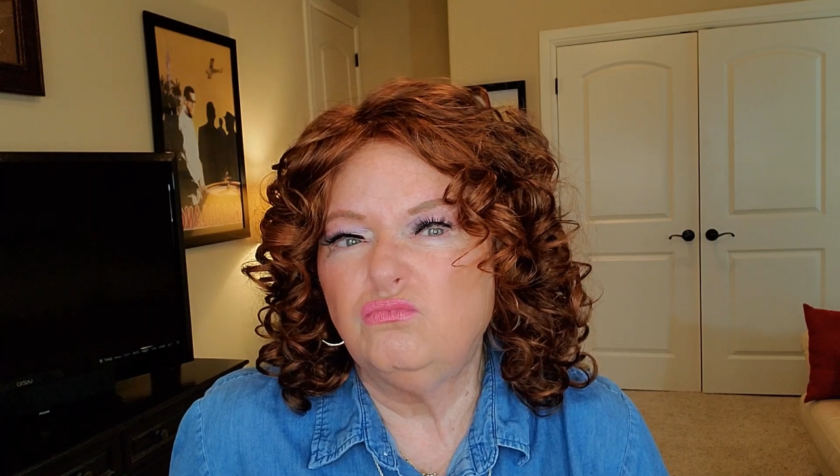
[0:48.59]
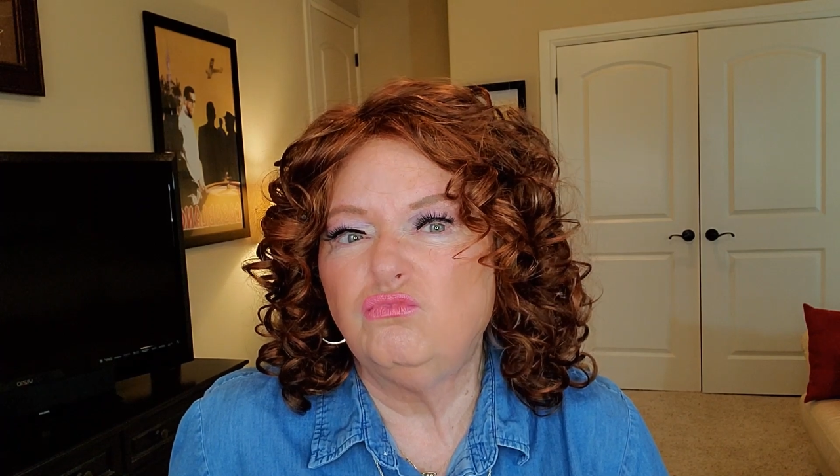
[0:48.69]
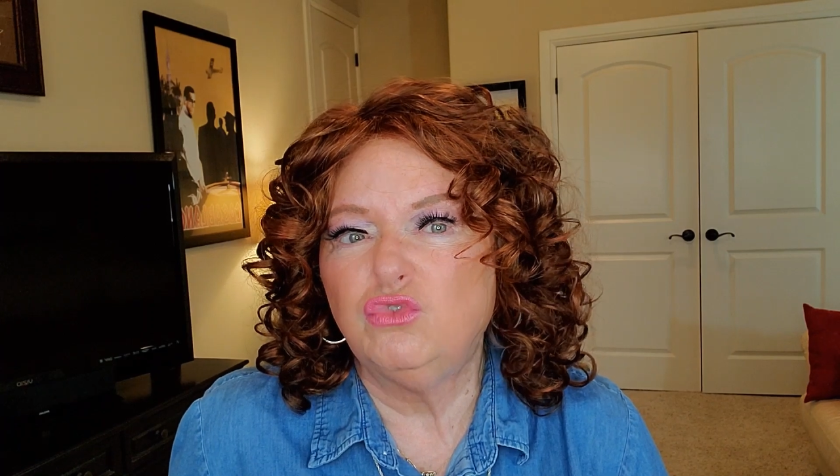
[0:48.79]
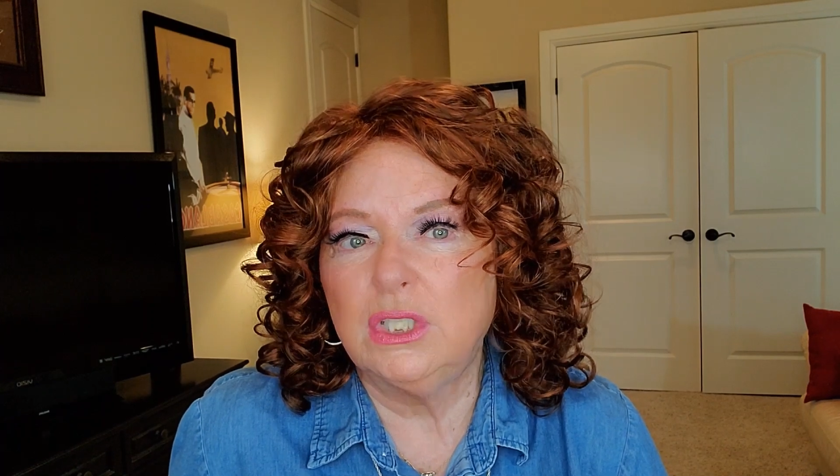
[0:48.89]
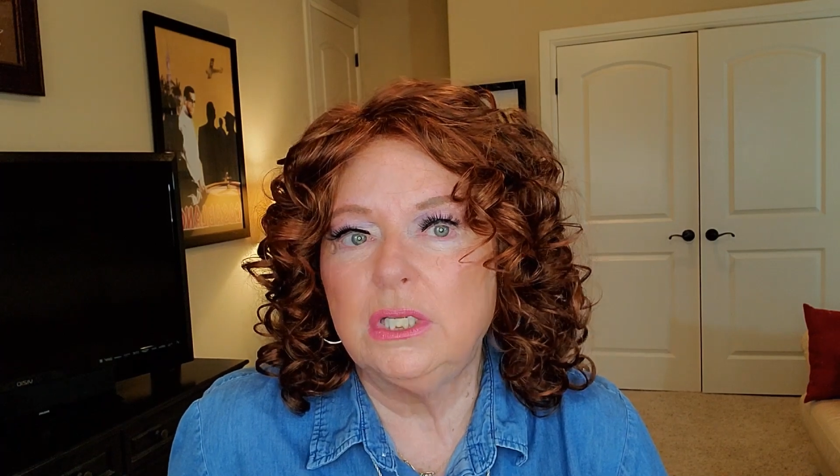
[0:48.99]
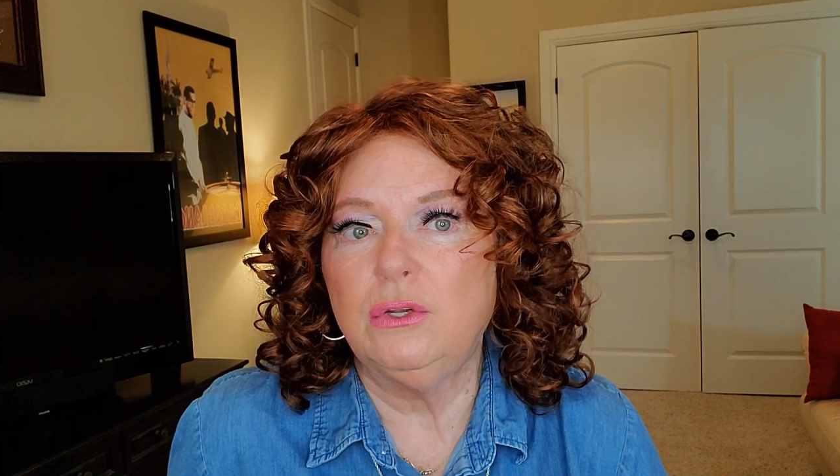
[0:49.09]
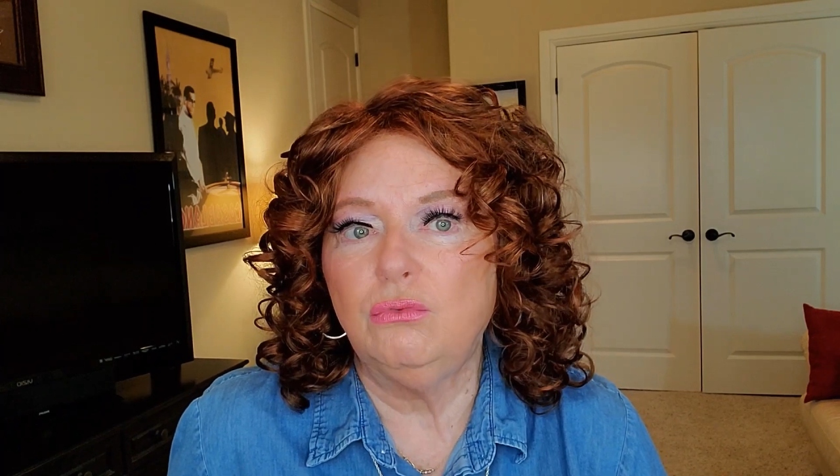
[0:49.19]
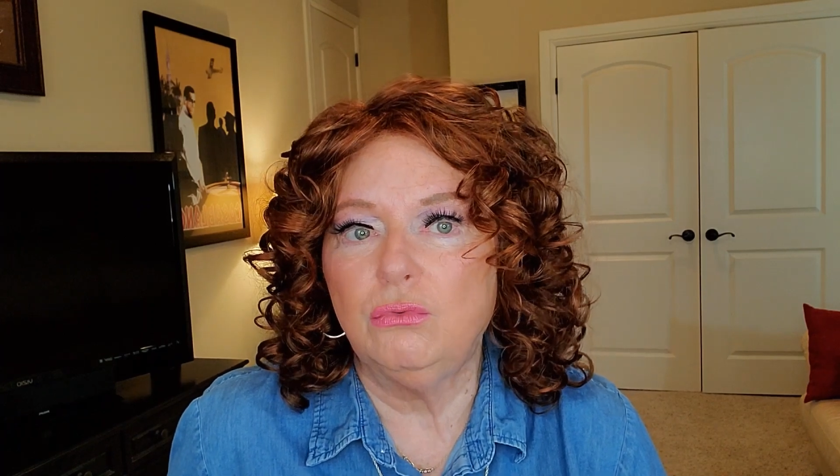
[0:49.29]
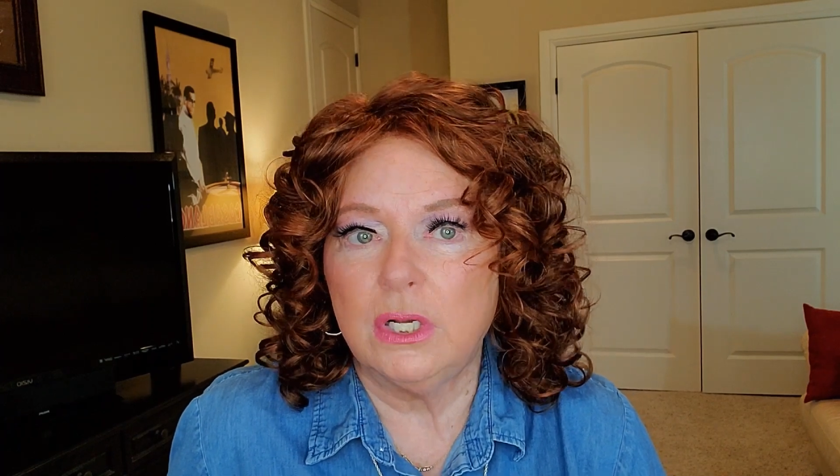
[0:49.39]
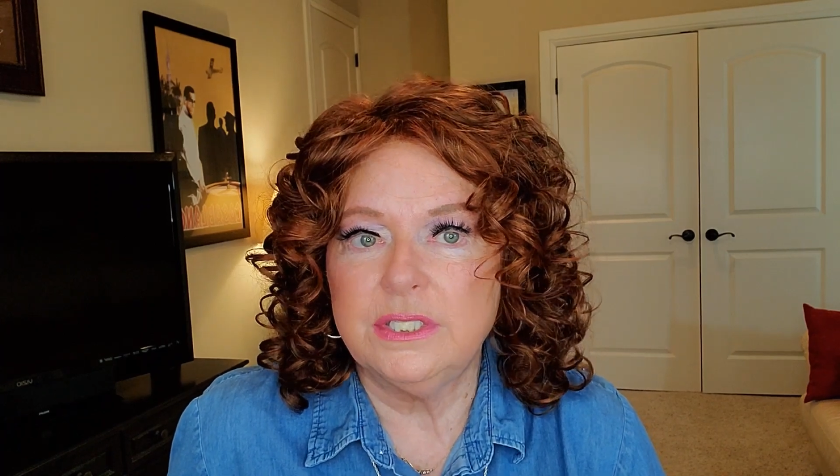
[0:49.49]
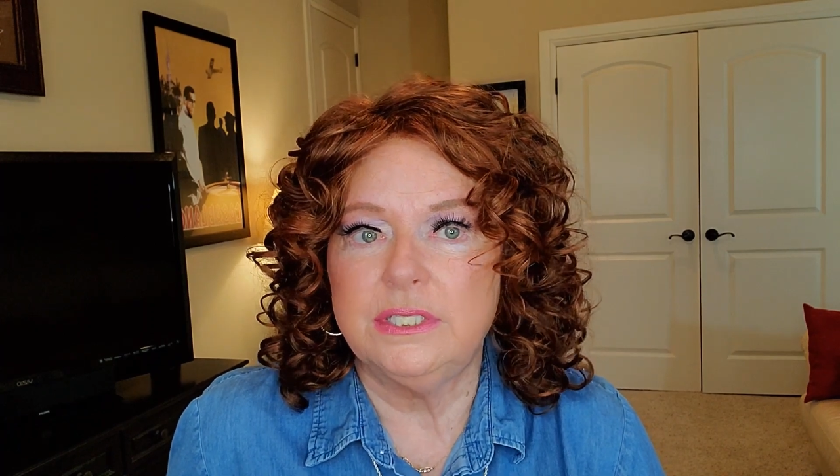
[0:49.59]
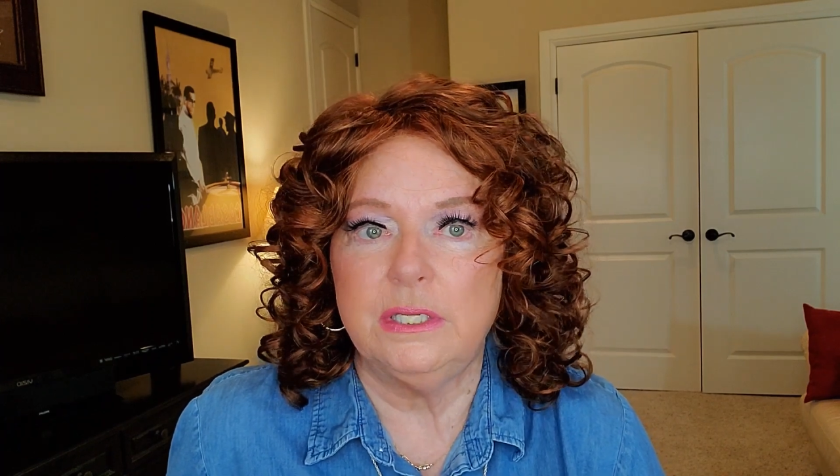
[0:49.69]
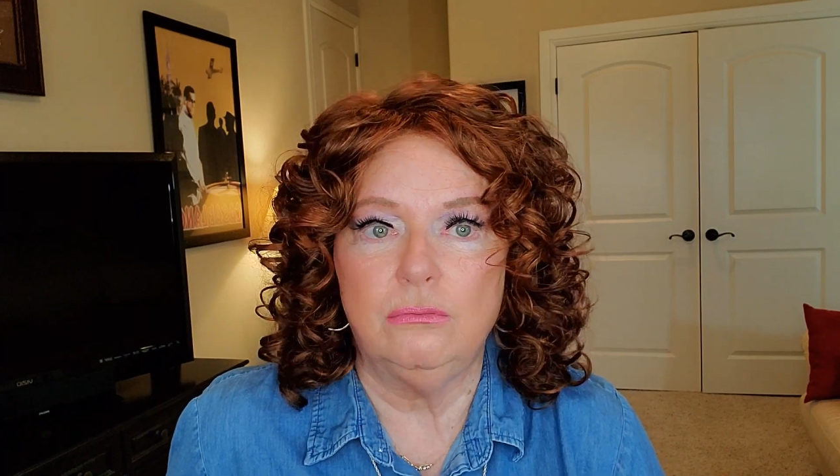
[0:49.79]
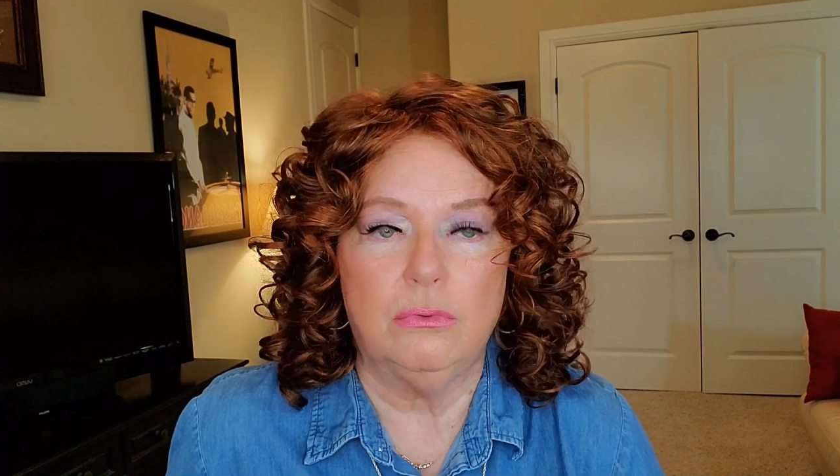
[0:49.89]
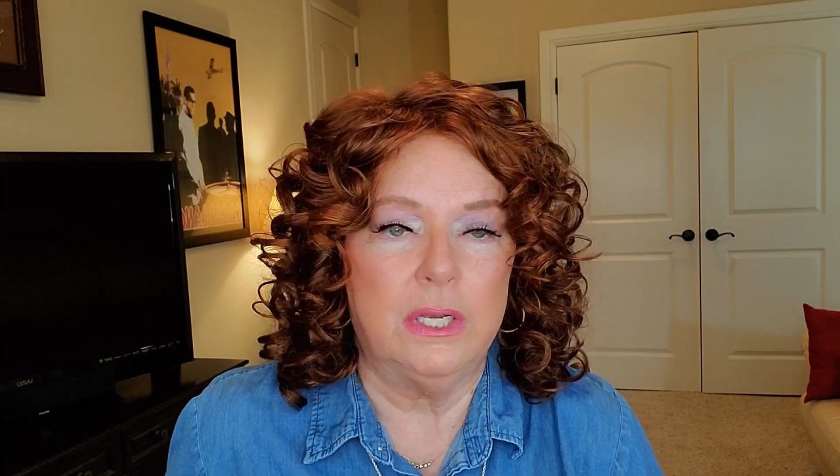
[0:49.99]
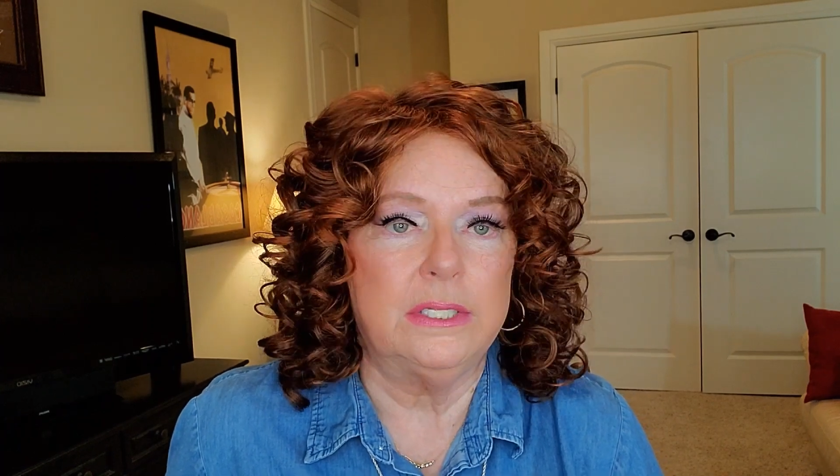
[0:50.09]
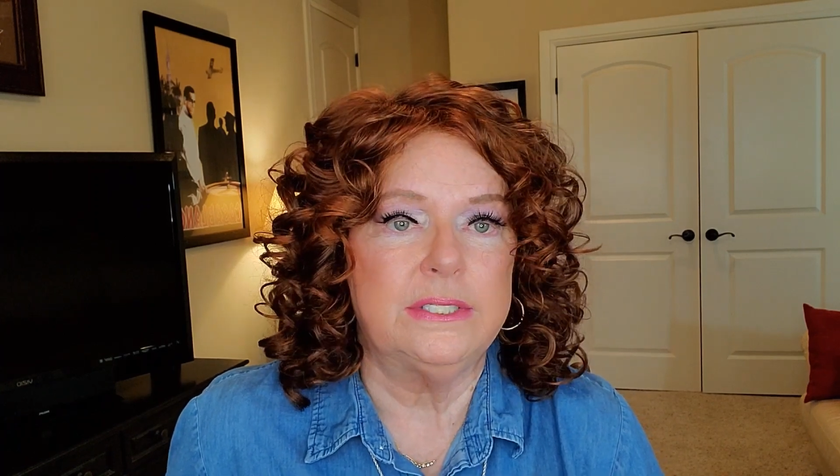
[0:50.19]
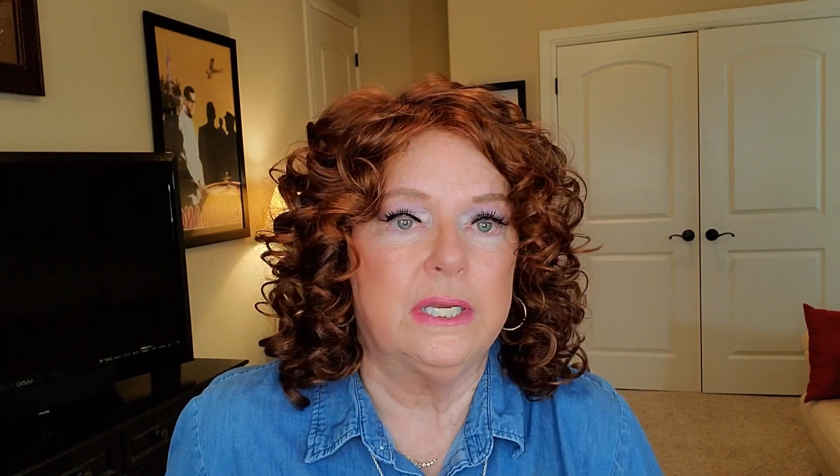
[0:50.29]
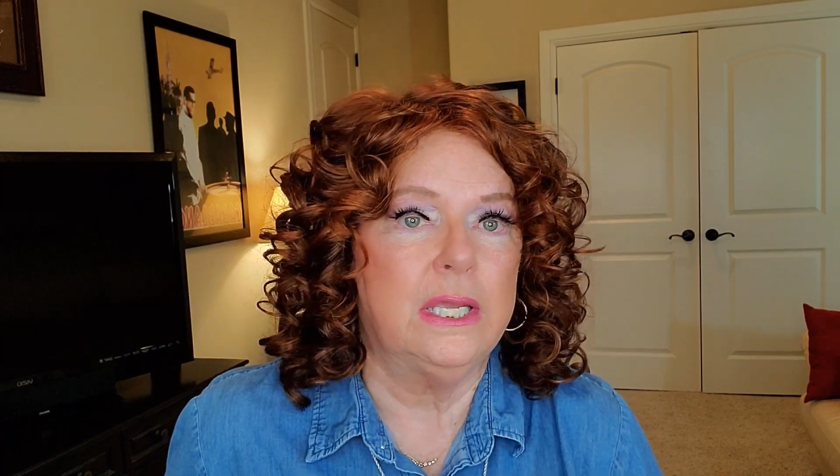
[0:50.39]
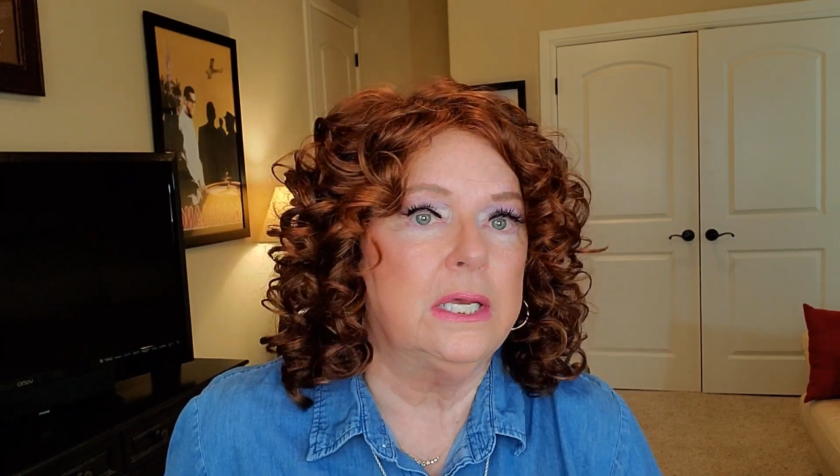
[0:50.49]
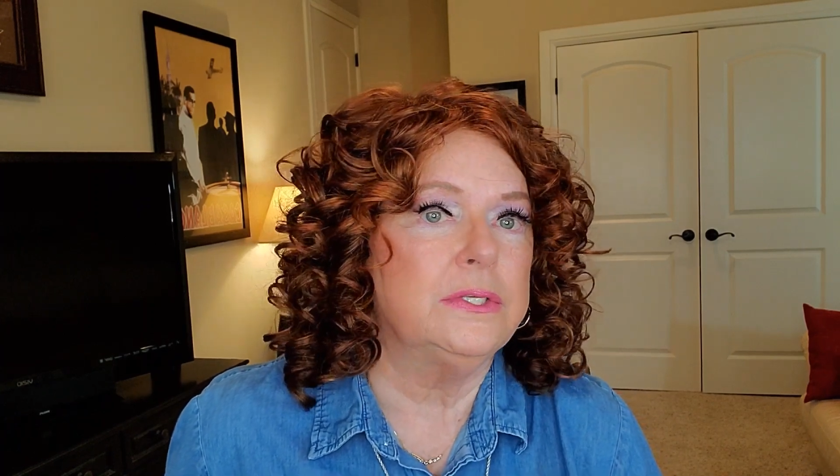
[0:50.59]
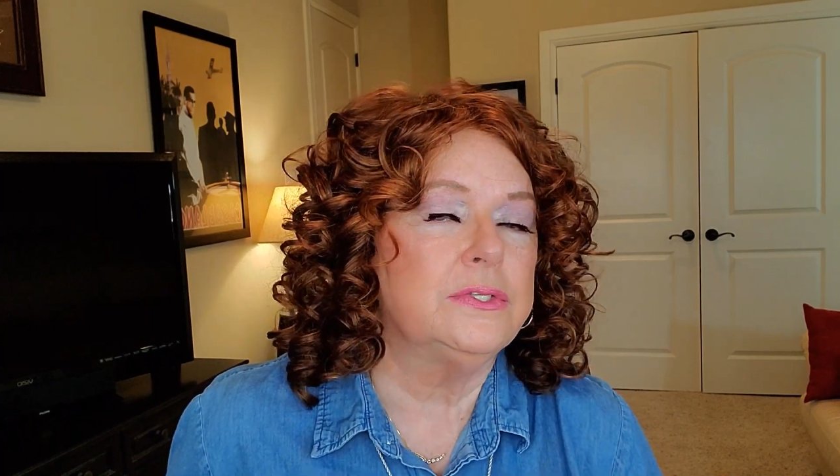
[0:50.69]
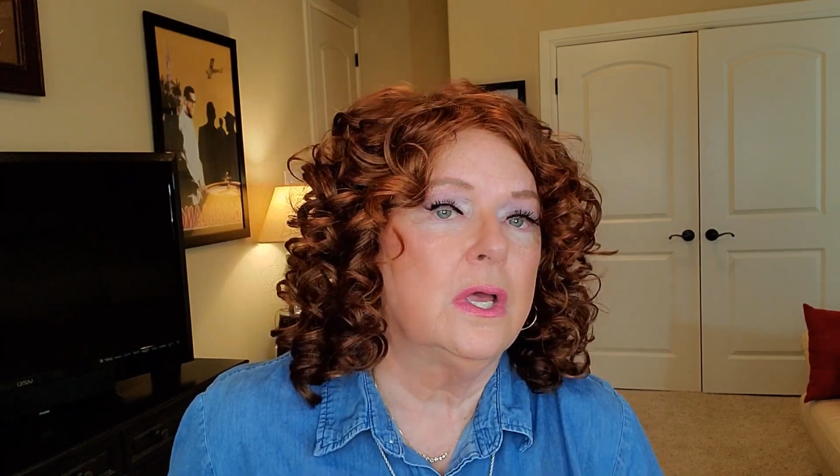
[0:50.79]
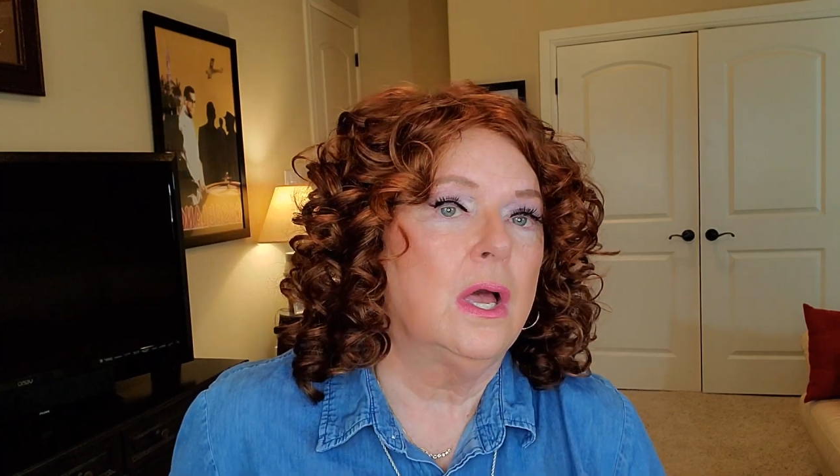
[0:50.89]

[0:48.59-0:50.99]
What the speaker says: rusty reds, I guess.